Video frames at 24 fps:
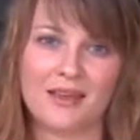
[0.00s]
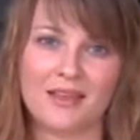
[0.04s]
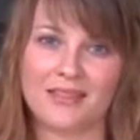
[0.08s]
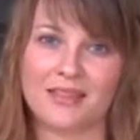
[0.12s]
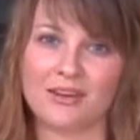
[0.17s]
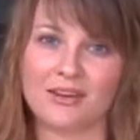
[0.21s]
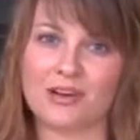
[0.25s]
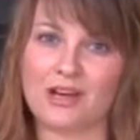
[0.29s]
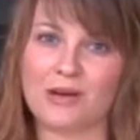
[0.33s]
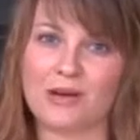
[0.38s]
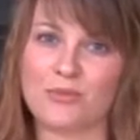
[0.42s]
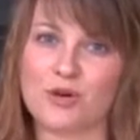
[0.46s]

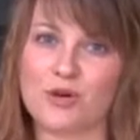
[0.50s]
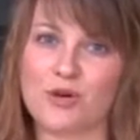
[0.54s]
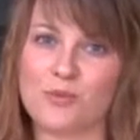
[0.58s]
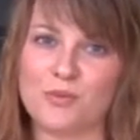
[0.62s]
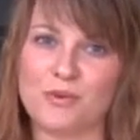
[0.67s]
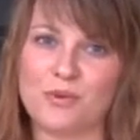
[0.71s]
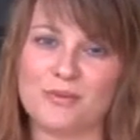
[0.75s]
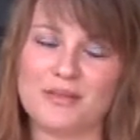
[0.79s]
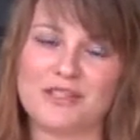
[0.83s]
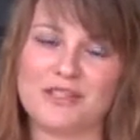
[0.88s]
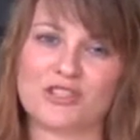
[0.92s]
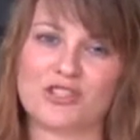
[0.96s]
They'll come home
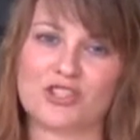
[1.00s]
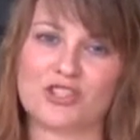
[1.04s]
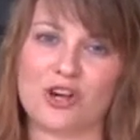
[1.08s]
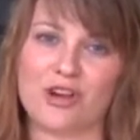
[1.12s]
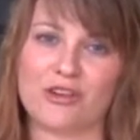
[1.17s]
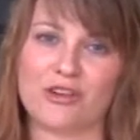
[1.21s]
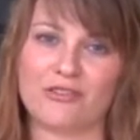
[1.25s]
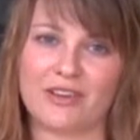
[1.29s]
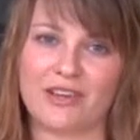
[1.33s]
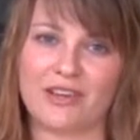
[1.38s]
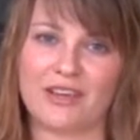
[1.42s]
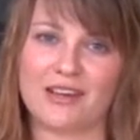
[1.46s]
and be
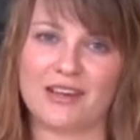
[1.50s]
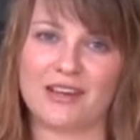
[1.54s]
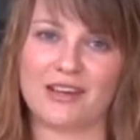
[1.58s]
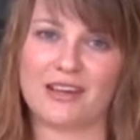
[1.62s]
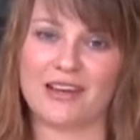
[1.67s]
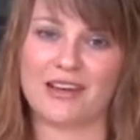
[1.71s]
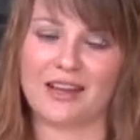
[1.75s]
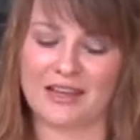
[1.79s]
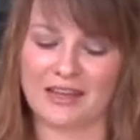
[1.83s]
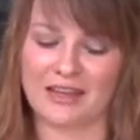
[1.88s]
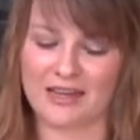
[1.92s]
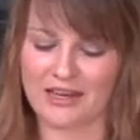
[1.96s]
starving,
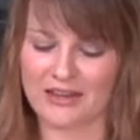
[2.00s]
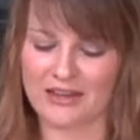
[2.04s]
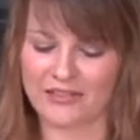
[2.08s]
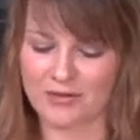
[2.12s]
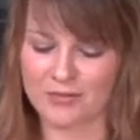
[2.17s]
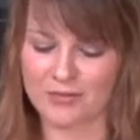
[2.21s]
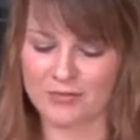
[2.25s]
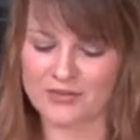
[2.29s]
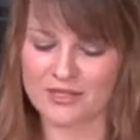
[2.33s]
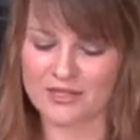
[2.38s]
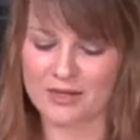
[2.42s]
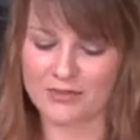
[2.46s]
and I can give
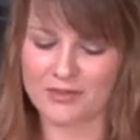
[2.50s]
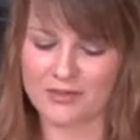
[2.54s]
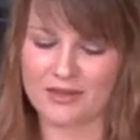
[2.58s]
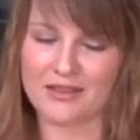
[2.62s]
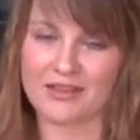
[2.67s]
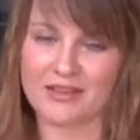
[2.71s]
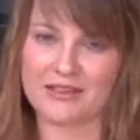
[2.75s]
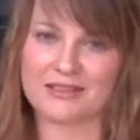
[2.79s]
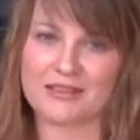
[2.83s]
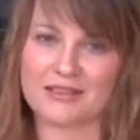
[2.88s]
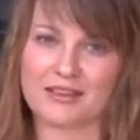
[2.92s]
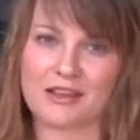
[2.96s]
them something
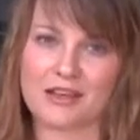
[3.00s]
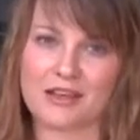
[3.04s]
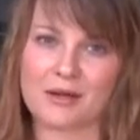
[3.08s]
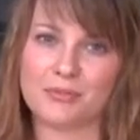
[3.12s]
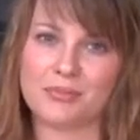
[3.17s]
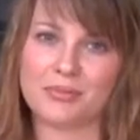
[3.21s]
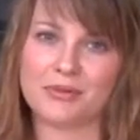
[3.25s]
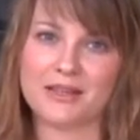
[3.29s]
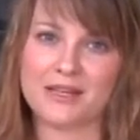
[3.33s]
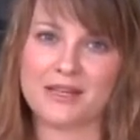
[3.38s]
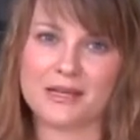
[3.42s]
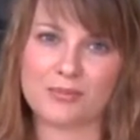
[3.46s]
that's a
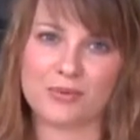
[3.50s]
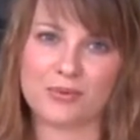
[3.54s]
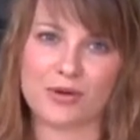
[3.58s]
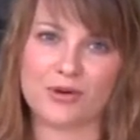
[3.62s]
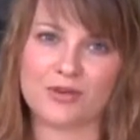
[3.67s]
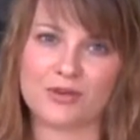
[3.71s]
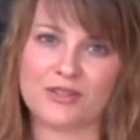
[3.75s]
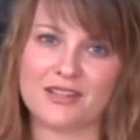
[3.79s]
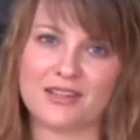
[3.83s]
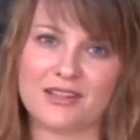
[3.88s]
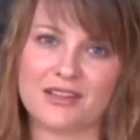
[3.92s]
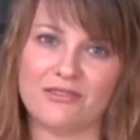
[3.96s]
complete
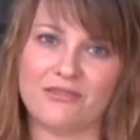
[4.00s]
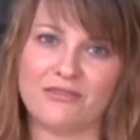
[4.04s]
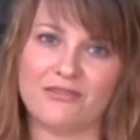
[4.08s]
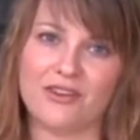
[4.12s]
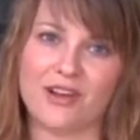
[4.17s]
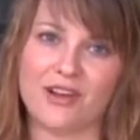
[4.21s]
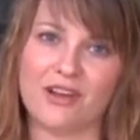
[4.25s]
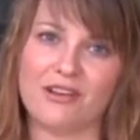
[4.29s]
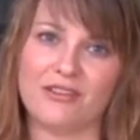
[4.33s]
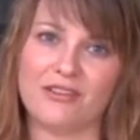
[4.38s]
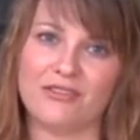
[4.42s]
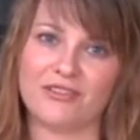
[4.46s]
protein,
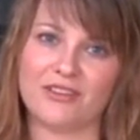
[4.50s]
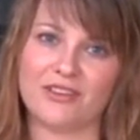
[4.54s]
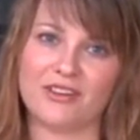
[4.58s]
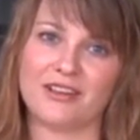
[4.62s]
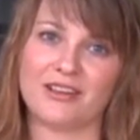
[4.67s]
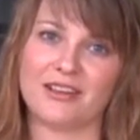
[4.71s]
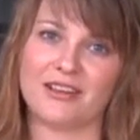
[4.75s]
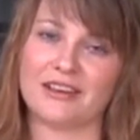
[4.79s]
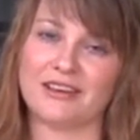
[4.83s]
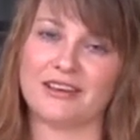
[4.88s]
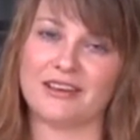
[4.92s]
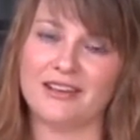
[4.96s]
very
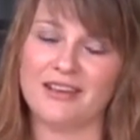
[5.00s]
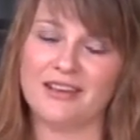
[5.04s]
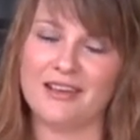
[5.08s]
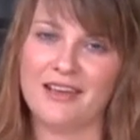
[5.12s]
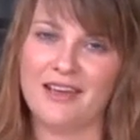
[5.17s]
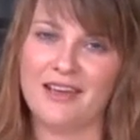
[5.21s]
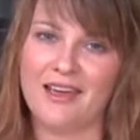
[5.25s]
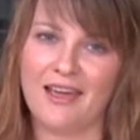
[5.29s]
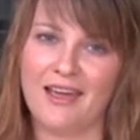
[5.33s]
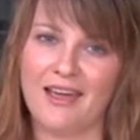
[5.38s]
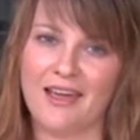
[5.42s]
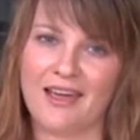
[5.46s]
filling,
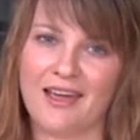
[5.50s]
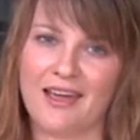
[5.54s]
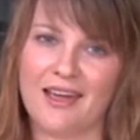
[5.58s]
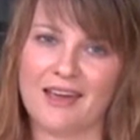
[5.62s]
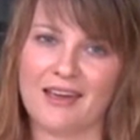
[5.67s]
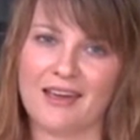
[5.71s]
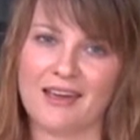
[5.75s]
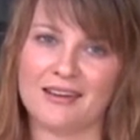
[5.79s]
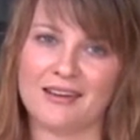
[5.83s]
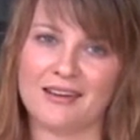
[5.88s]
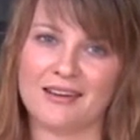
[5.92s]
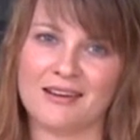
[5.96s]

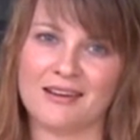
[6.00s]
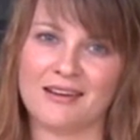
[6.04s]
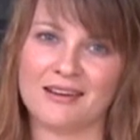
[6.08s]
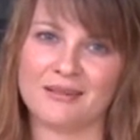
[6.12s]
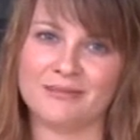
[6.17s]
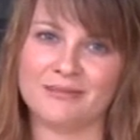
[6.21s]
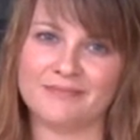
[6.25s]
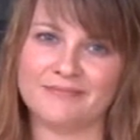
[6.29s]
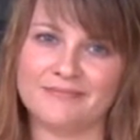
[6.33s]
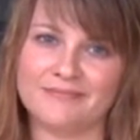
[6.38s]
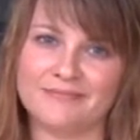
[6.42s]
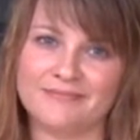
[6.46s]
and
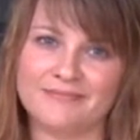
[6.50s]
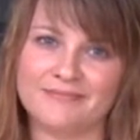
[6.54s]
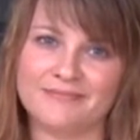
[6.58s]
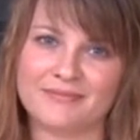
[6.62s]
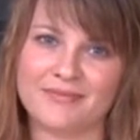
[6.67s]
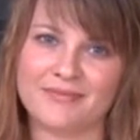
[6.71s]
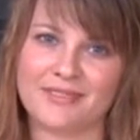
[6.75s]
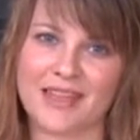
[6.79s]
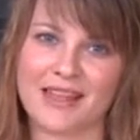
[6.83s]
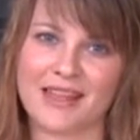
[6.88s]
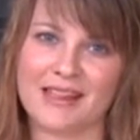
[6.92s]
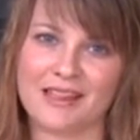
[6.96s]

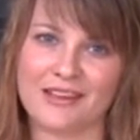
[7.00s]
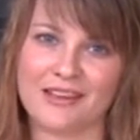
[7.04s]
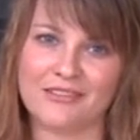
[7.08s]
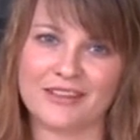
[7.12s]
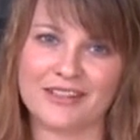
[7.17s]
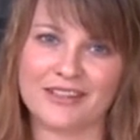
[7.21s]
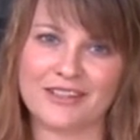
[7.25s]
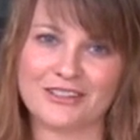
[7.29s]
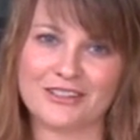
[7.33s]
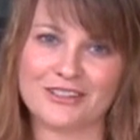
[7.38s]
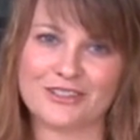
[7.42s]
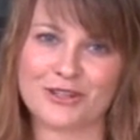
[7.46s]
they love
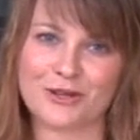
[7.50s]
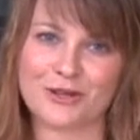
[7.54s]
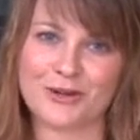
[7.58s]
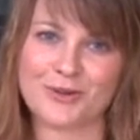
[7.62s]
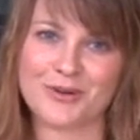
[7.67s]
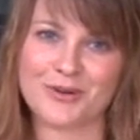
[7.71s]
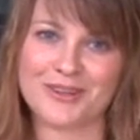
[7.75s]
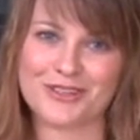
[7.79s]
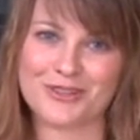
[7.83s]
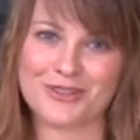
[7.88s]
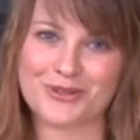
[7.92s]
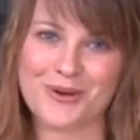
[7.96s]
it. So
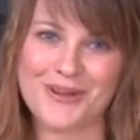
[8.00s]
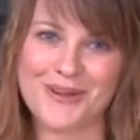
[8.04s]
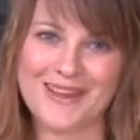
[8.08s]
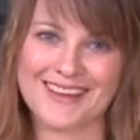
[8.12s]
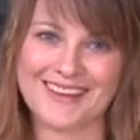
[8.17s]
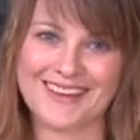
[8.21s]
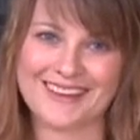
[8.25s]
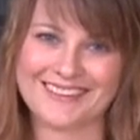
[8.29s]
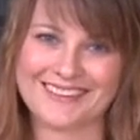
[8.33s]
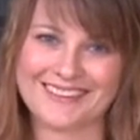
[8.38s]
enjoy.